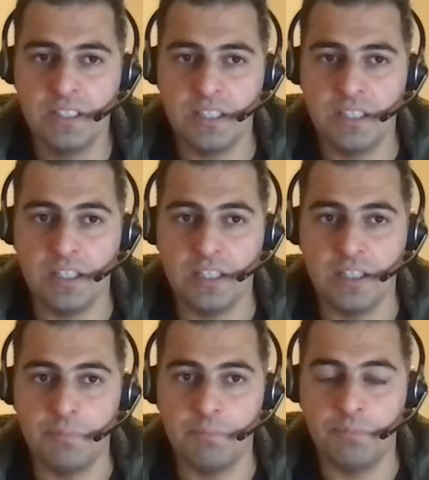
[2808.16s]

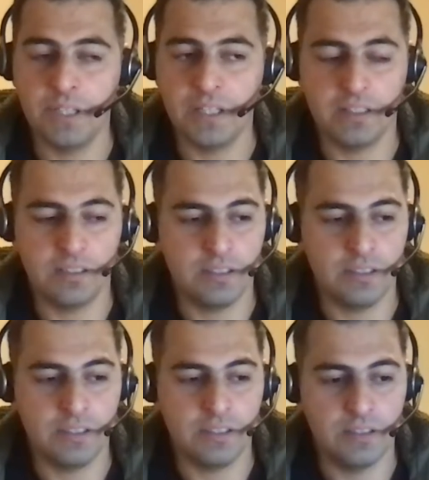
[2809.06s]

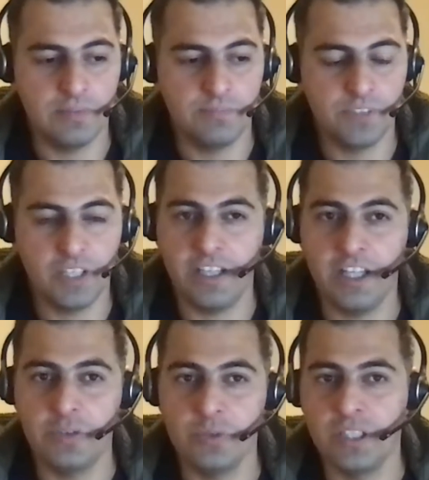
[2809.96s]
and I
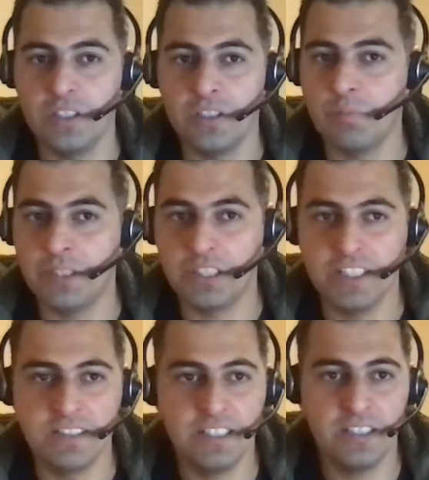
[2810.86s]
had to take care of my
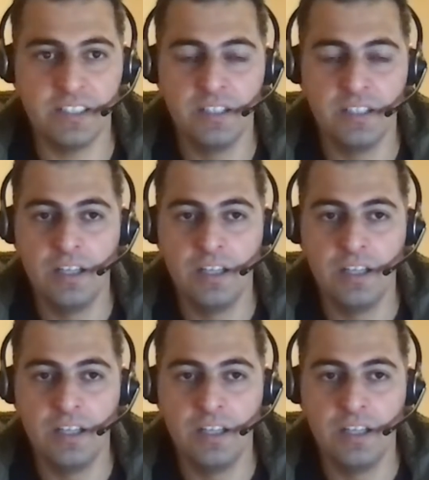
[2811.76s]
kids here,